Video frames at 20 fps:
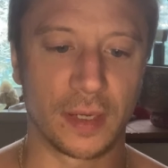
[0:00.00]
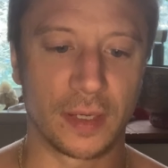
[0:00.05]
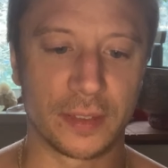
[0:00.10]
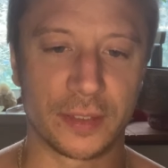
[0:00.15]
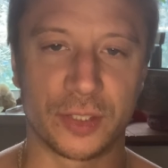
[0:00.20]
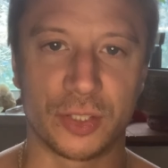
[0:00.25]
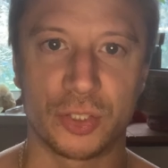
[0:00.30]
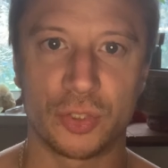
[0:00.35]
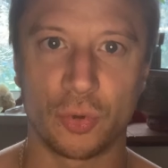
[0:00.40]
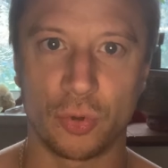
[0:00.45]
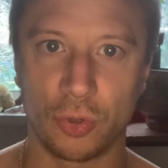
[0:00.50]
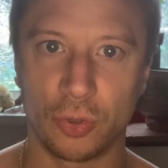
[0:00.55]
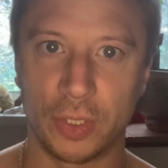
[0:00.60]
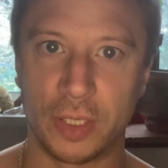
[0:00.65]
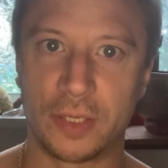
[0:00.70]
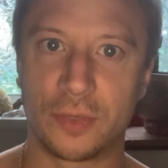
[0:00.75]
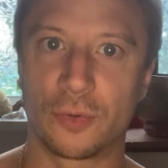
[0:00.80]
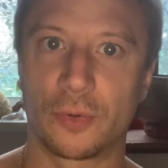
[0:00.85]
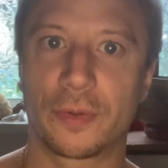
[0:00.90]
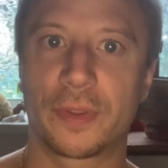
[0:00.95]
store
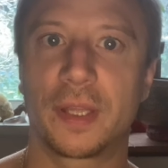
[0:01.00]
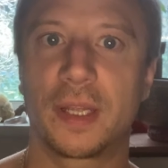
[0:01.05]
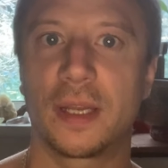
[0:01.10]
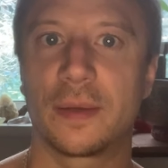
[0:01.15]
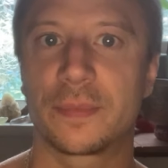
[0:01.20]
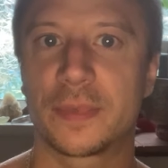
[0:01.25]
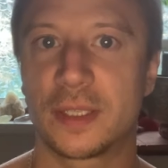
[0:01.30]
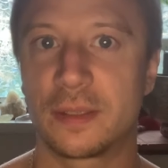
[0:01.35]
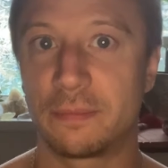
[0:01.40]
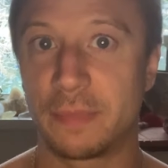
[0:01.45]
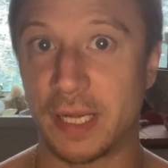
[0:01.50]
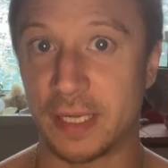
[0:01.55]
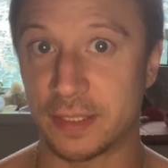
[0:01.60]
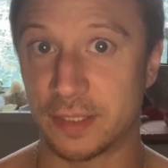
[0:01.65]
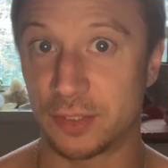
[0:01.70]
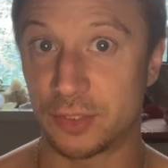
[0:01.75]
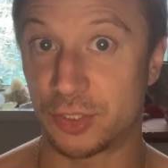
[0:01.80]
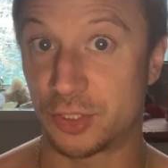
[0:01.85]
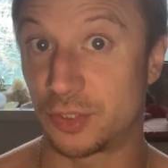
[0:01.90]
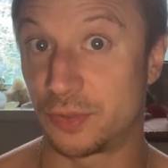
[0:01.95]
in Northampton,
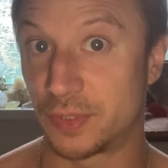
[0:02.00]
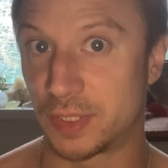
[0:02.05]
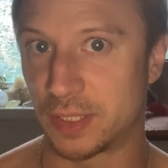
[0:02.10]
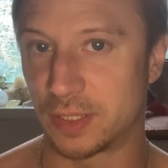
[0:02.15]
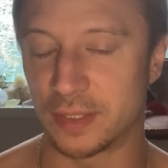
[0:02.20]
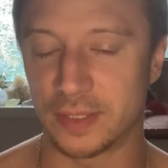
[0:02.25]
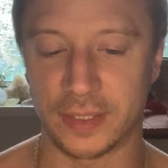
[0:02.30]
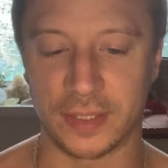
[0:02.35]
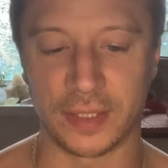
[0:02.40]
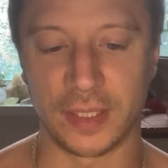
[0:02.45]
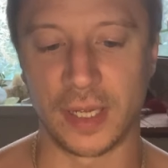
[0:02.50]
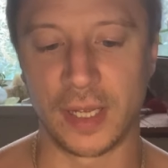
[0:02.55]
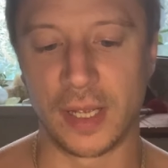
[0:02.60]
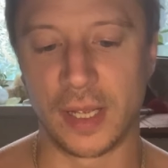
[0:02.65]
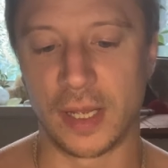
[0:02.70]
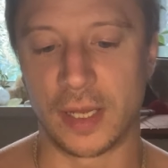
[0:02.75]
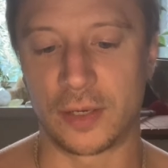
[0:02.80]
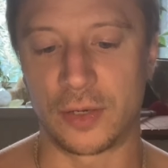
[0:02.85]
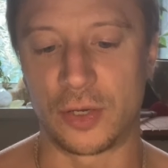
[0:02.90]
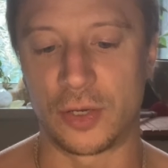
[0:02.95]
Massachusetts,
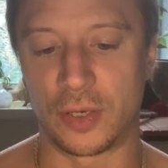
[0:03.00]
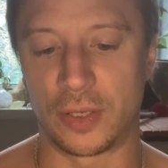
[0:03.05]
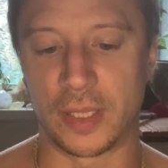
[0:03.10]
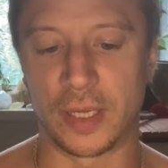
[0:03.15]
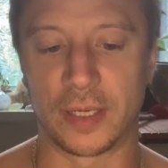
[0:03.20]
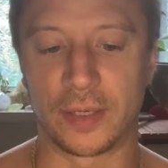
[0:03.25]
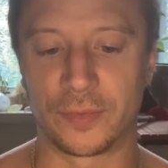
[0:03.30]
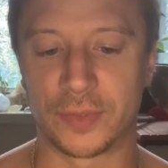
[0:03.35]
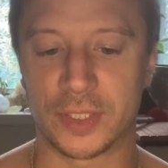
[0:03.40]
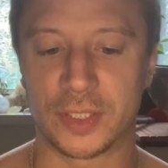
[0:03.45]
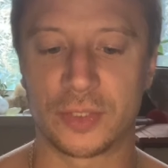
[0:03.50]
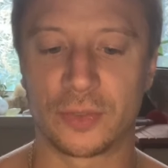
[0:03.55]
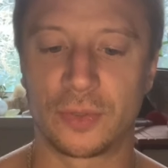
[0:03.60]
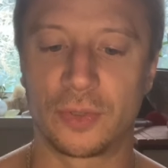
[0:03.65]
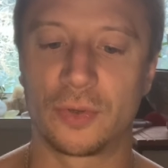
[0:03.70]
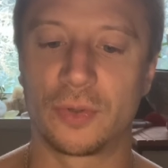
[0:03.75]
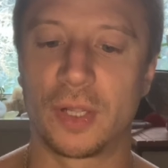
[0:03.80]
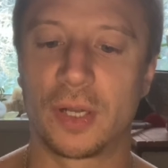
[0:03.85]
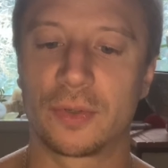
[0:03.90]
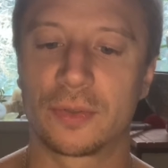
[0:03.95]
which still
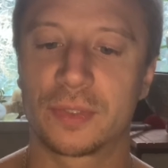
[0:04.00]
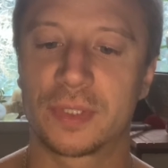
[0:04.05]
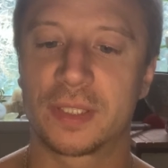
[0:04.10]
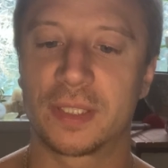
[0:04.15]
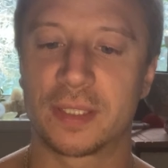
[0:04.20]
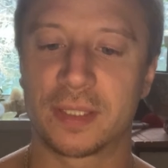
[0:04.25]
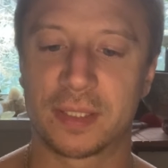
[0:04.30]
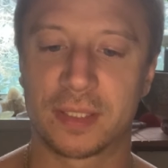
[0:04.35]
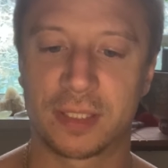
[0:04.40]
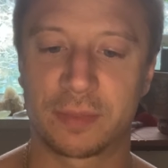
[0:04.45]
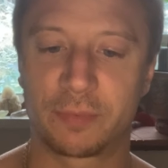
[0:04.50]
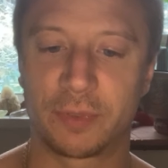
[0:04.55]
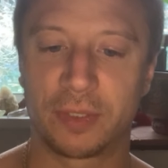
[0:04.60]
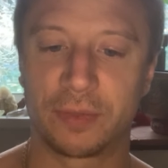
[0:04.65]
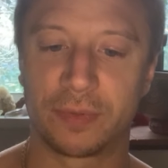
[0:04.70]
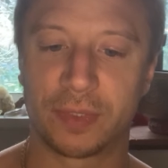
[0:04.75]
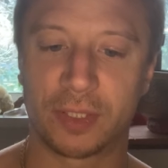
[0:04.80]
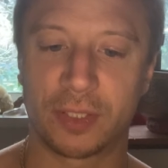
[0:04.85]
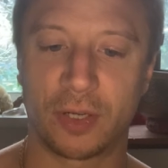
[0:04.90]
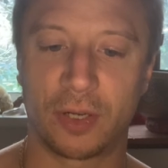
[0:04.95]
no longer exists, but it
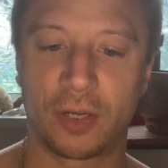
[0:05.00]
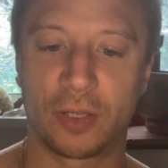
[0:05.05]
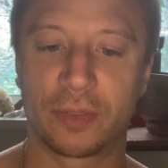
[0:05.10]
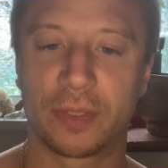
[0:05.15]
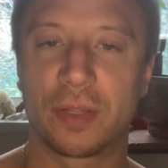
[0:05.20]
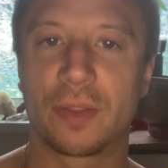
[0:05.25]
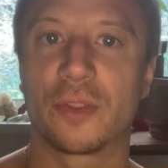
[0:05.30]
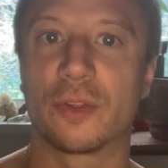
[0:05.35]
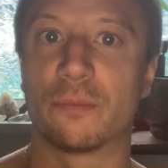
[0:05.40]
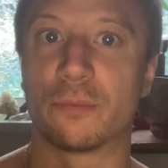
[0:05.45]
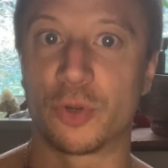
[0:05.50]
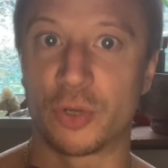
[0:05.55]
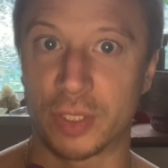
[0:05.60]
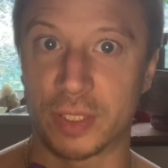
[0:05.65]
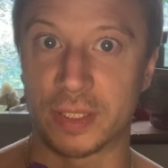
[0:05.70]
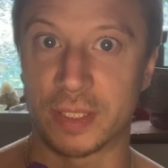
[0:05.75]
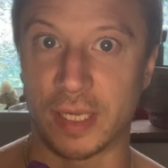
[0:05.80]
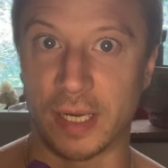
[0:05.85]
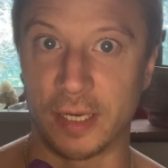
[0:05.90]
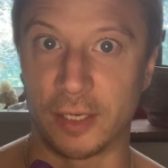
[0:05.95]
was called the
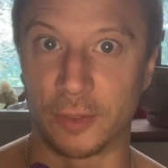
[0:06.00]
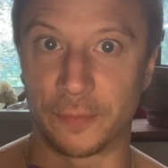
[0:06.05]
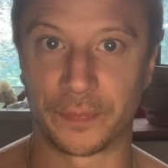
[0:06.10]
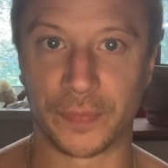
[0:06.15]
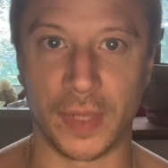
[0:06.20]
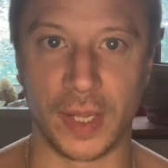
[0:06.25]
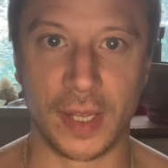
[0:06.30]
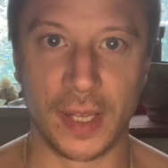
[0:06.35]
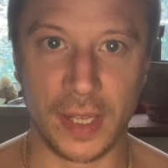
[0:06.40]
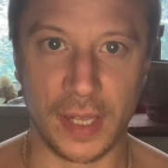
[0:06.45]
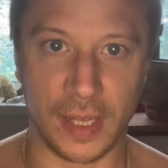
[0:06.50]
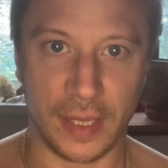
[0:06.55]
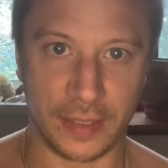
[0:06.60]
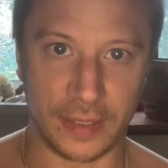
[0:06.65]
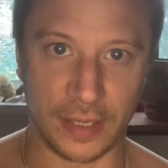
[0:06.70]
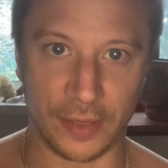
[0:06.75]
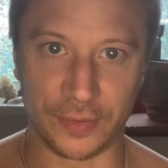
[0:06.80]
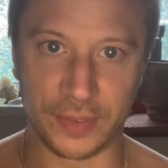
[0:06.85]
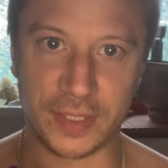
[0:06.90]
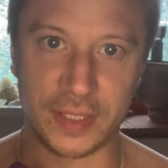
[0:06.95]
Mercantile.
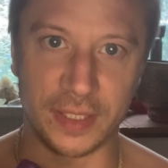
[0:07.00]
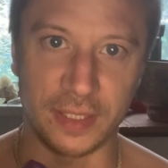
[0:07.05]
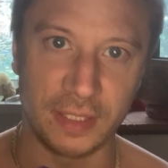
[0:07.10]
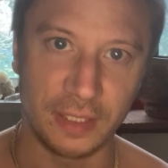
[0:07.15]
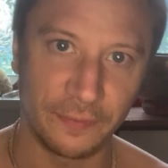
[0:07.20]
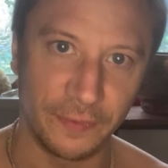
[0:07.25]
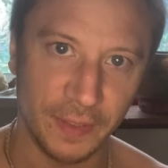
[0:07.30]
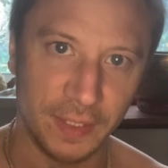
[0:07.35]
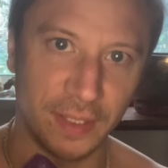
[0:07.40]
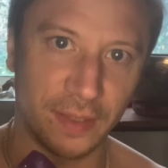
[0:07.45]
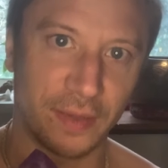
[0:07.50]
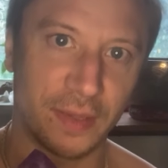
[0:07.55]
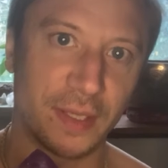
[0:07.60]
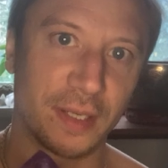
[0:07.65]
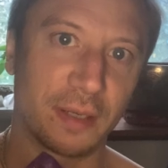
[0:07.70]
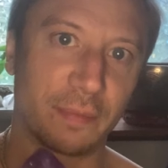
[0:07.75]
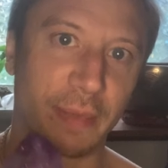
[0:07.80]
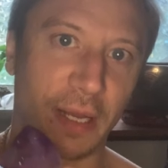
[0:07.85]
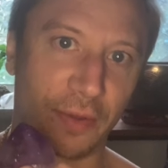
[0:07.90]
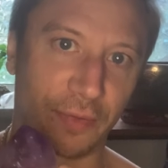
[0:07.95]
Now, the significant
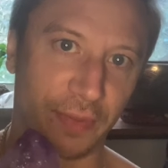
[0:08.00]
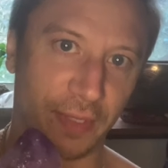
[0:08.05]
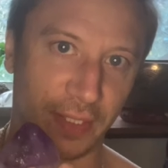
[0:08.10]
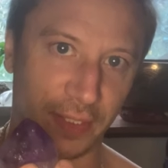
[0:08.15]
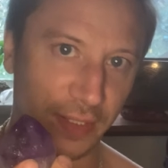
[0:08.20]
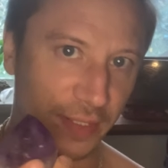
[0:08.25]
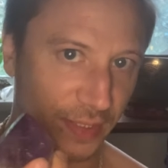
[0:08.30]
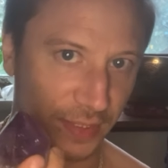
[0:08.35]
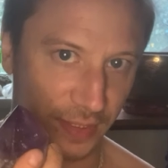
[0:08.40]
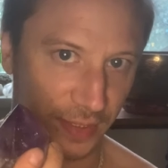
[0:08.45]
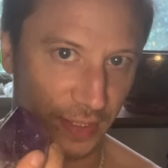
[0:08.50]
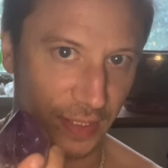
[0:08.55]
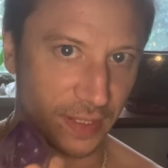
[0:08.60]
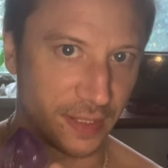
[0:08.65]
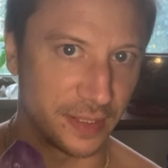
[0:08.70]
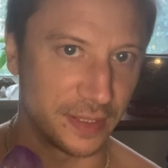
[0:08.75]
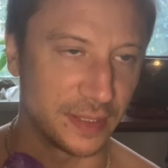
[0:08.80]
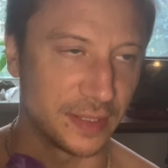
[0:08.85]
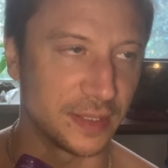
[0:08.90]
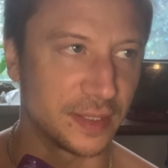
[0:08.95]
thing about this
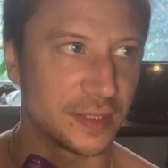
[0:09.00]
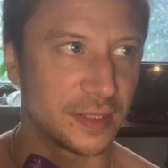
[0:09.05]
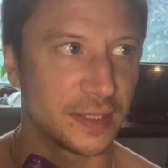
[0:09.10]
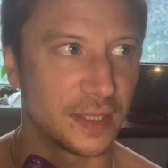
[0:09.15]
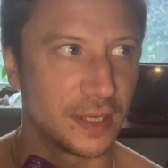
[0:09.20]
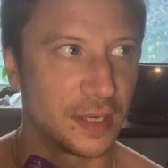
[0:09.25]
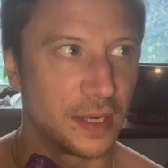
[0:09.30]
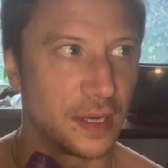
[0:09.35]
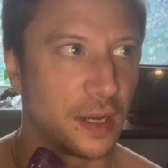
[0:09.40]
is,